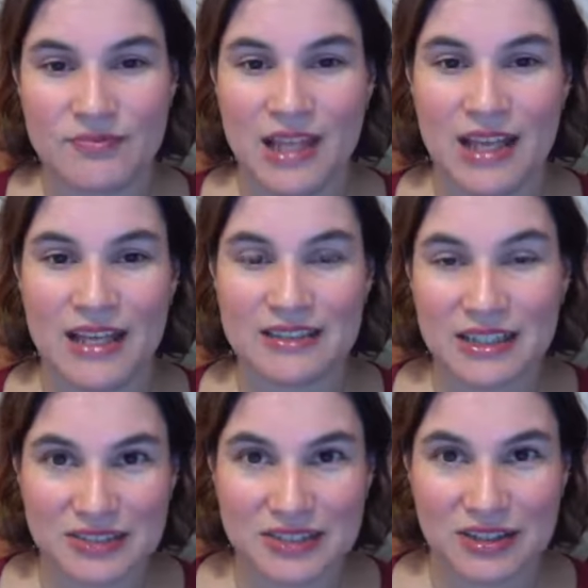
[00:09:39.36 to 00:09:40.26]
It
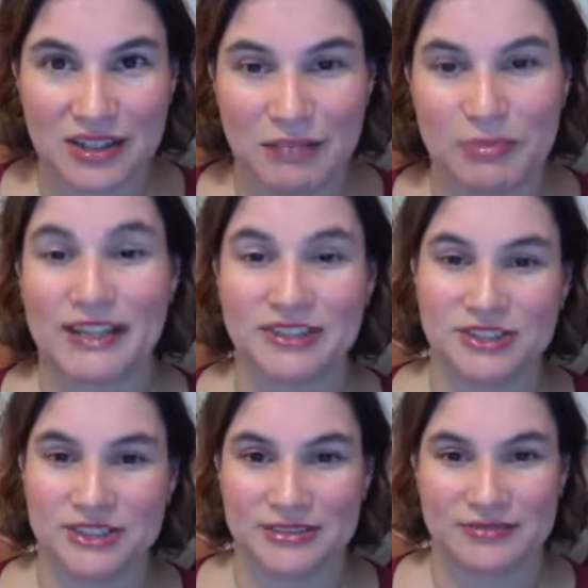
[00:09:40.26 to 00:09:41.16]
doesn't clump. I
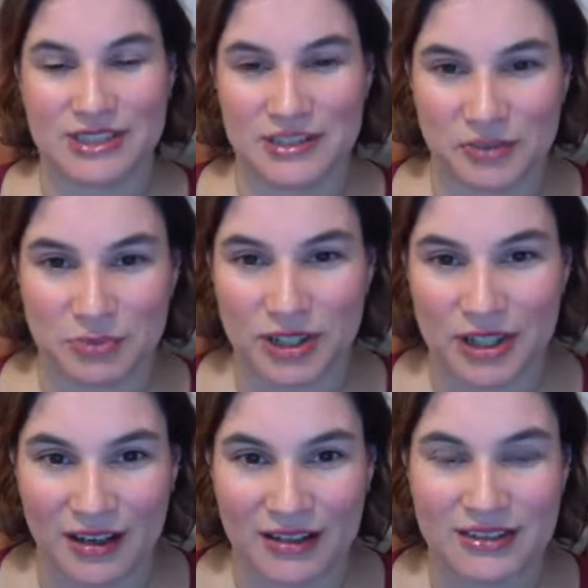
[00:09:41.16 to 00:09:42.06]
actually didn't even put
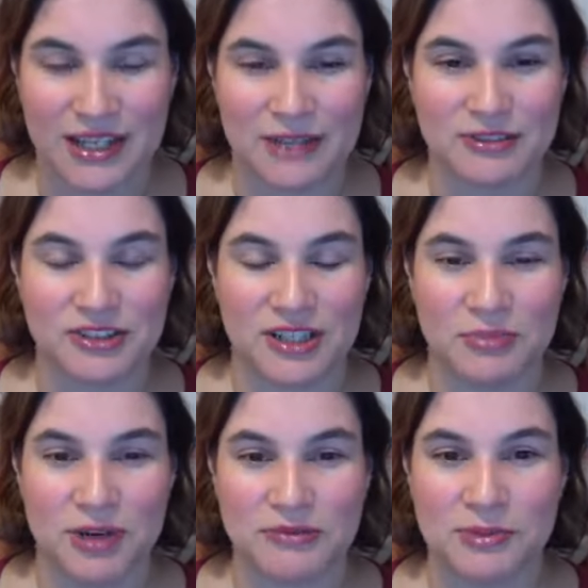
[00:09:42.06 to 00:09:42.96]
any on today, which I
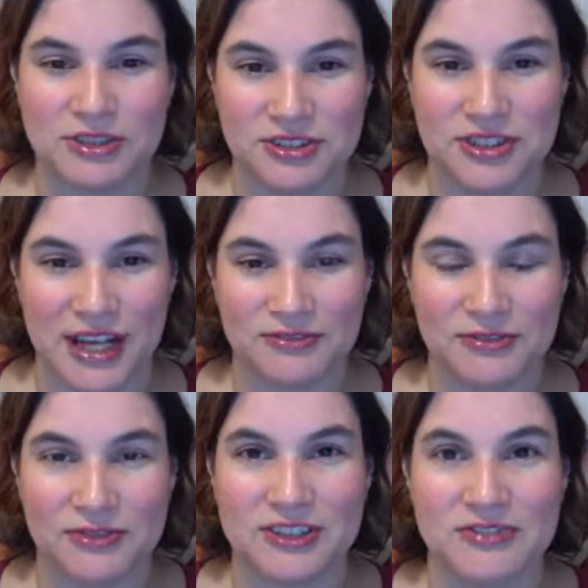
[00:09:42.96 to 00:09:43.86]
probably should have
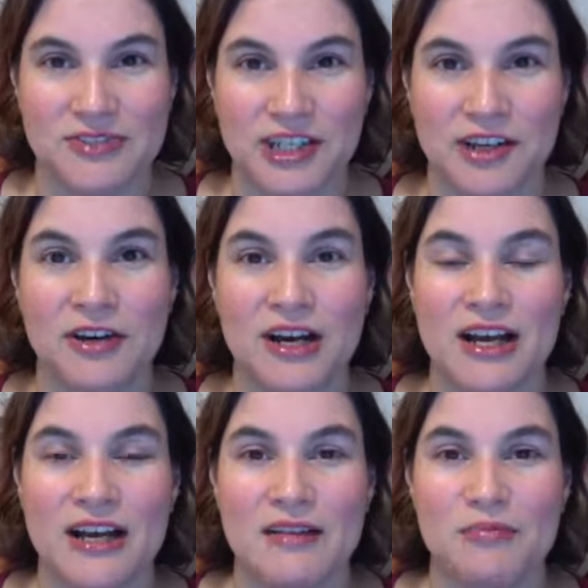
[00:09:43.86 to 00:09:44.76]
for this video.
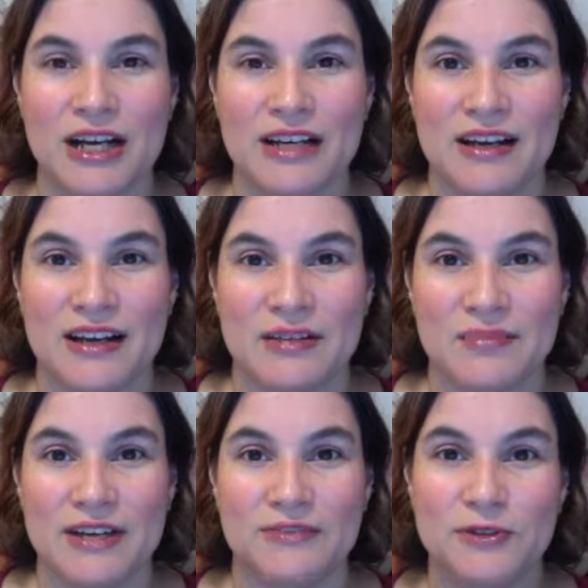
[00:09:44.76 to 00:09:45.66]
But
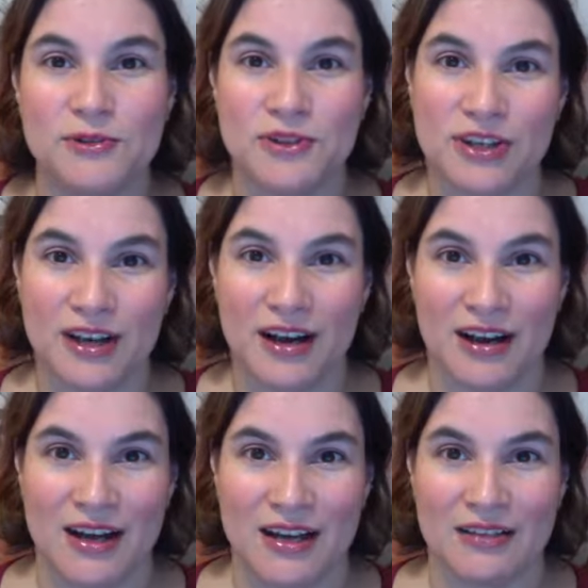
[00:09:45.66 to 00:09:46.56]
if you look
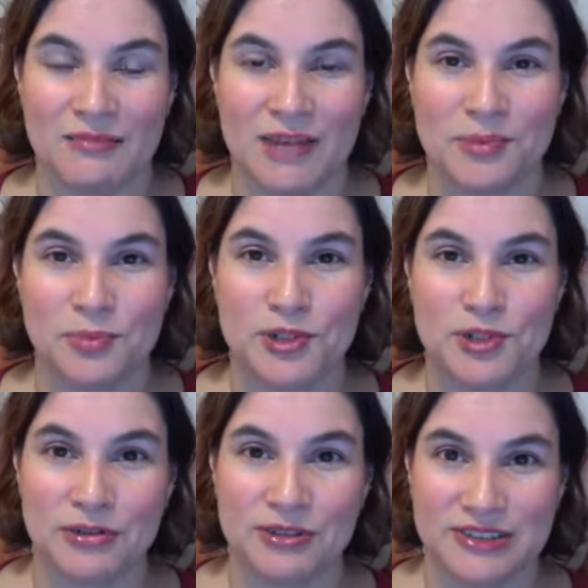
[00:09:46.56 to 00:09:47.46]
on my
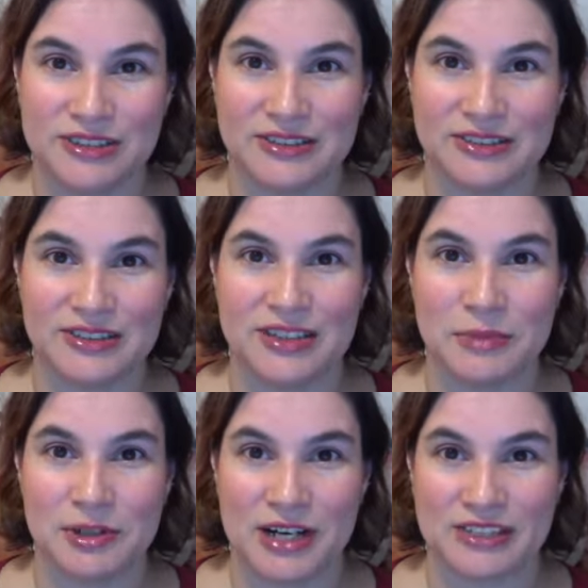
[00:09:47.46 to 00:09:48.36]
Marie Olson's
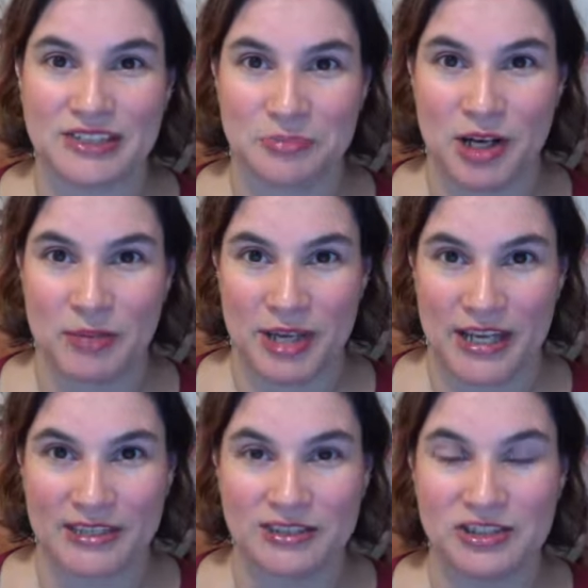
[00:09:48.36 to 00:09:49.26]
Lemongrass Spa
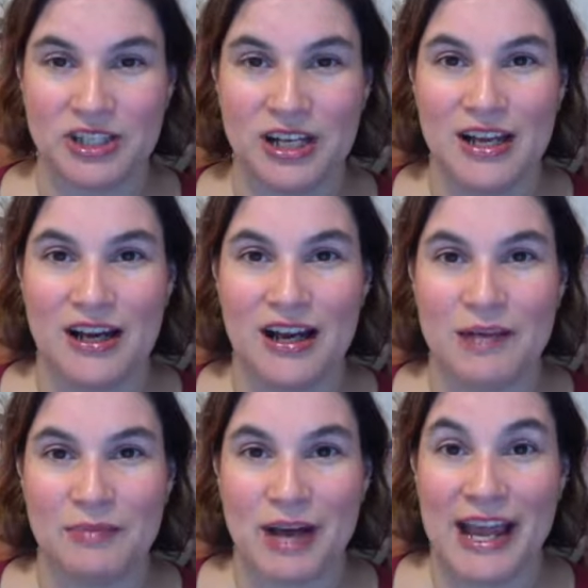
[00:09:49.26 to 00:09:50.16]
page,
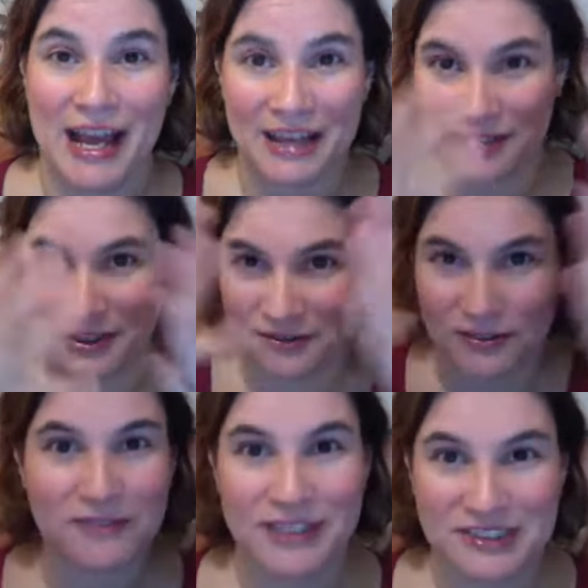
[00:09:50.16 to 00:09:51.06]
I have a
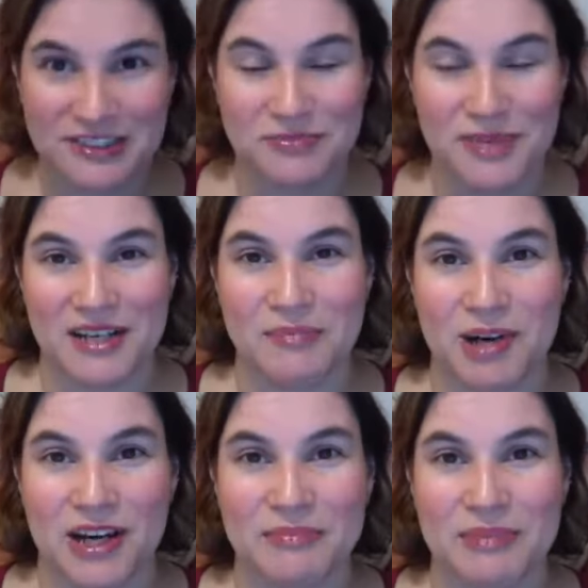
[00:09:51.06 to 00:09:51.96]
full face of makeup
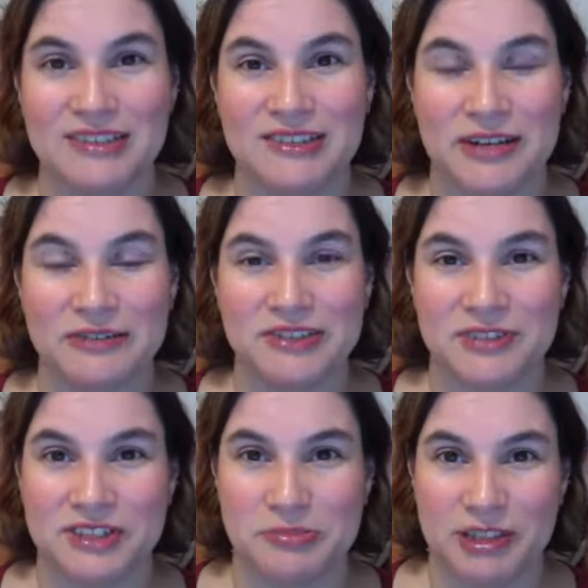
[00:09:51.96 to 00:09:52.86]
on because that was
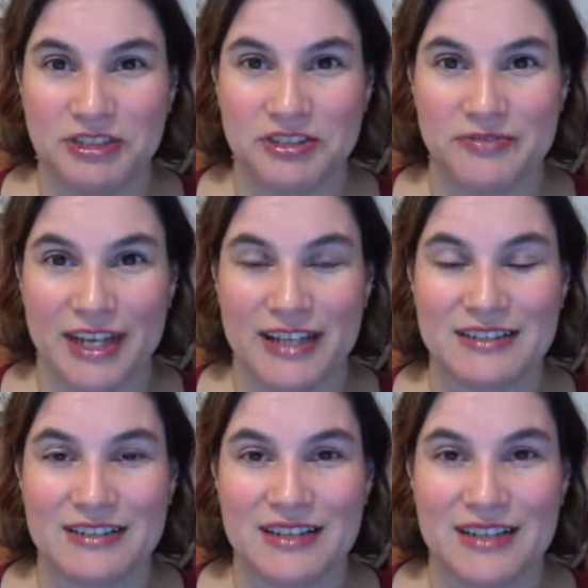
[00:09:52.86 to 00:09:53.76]
for a special event
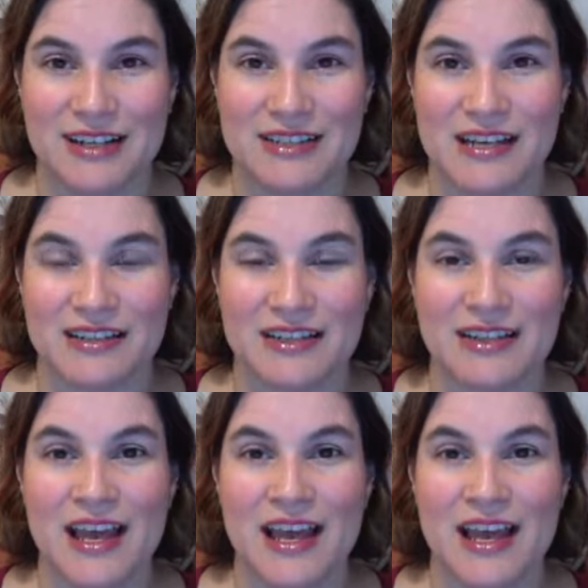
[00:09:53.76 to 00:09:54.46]
that I attended,